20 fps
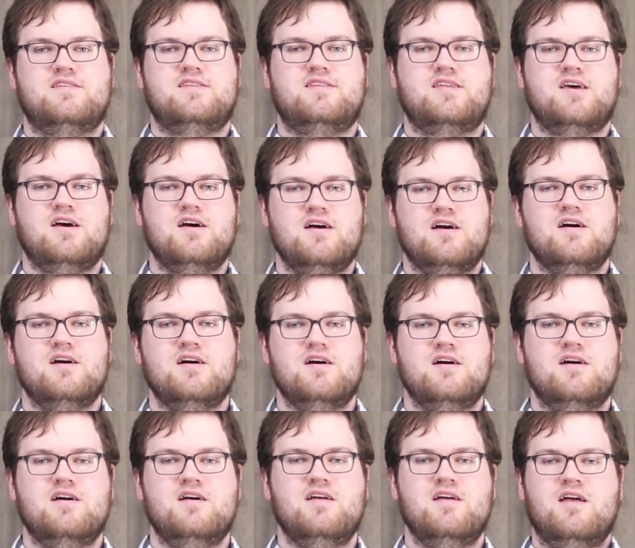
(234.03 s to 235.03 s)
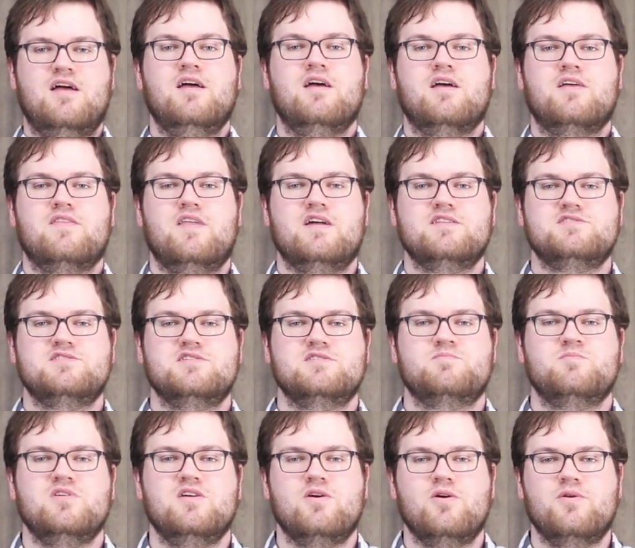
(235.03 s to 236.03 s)
T. That's
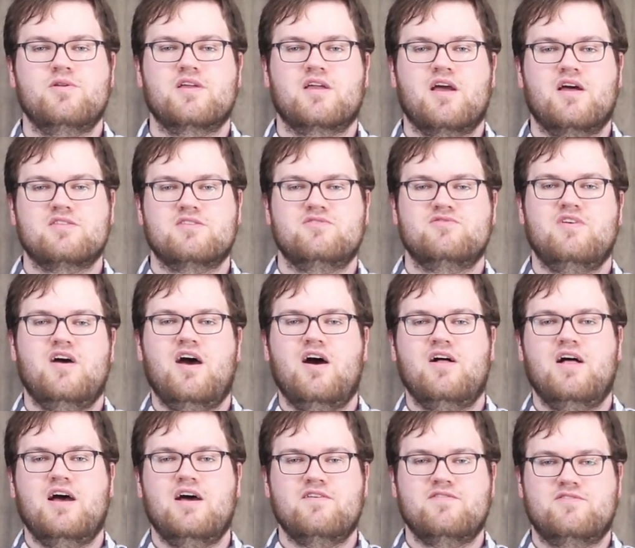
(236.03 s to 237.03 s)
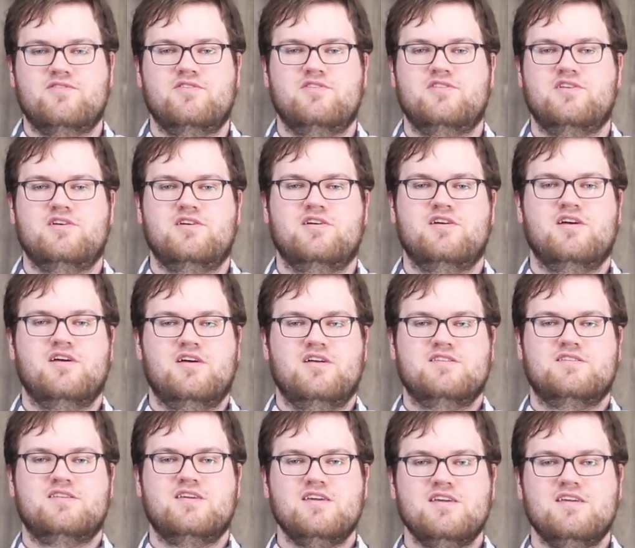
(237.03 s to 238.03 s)
just me holding out the vowel after the
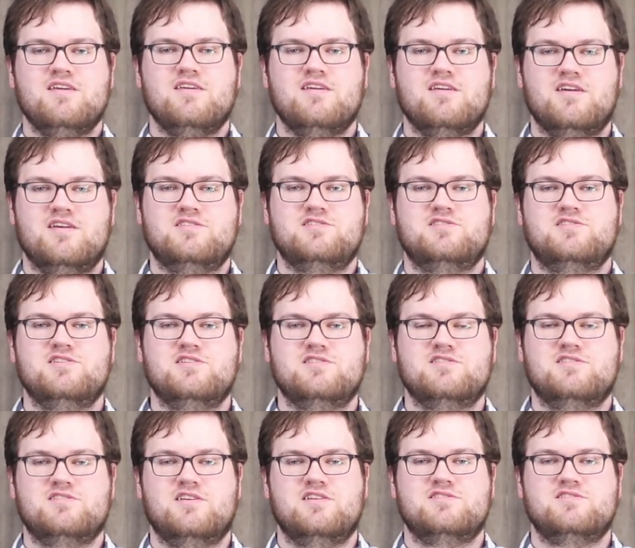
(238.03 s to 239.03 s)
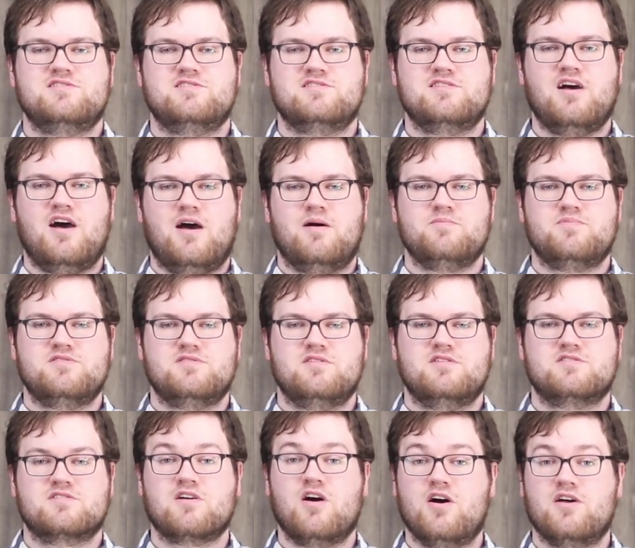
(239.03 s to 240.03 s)
T. It stops.
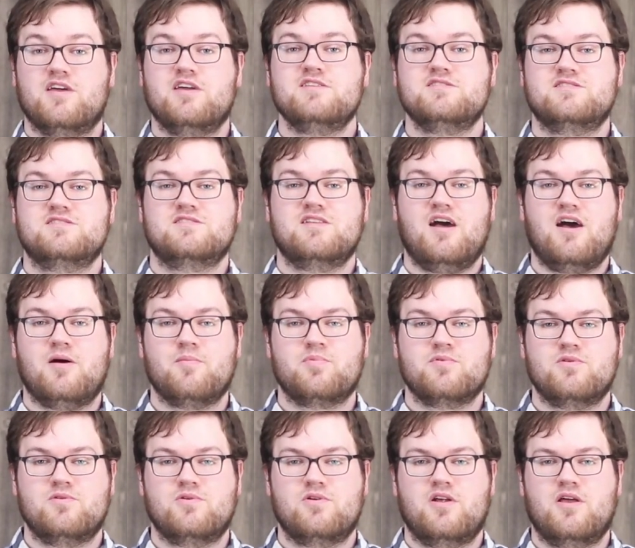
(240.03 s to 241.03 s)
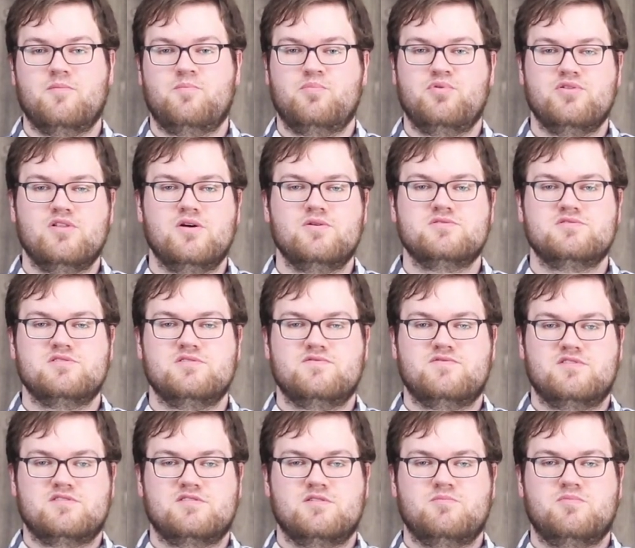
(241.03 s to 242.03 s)
It's called a stop, or a
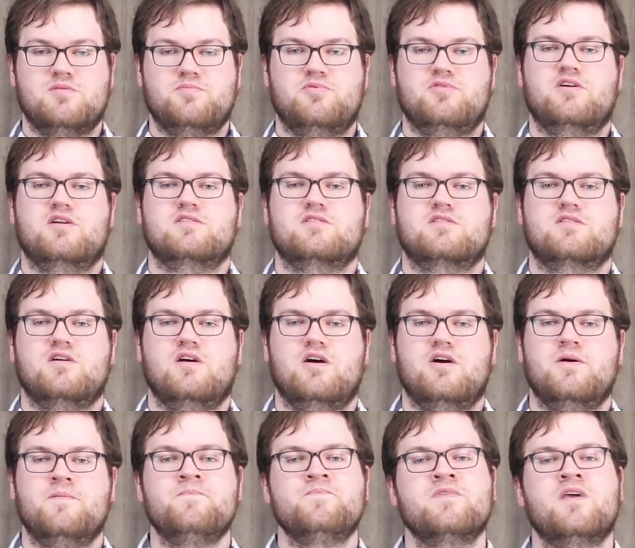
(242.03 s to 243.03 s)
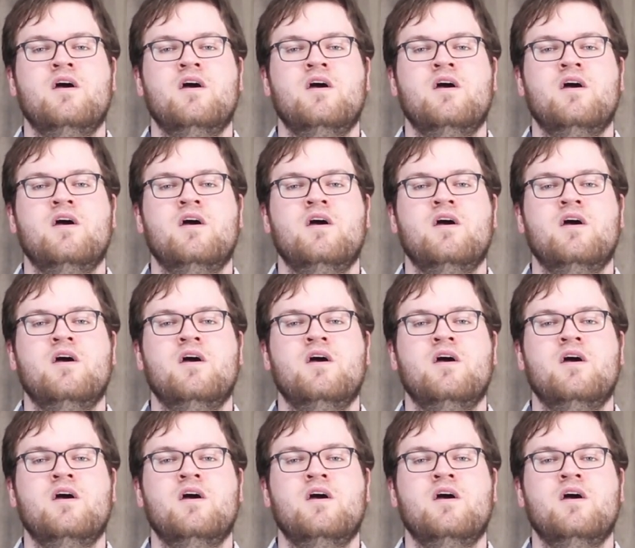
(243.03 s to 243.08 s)
plosive, as some people like to call it.